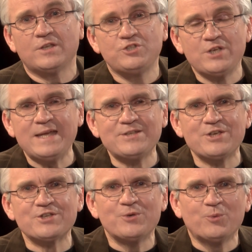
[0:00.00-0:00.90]

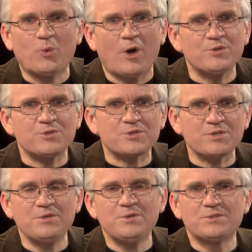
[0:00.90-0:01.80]
Jesus wants
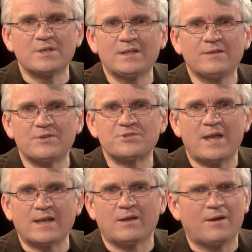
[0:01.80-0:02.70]
you to live a
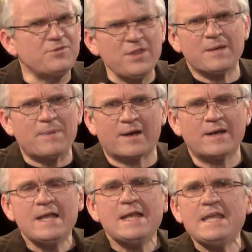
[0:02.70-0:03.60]
stunning life. Think about it.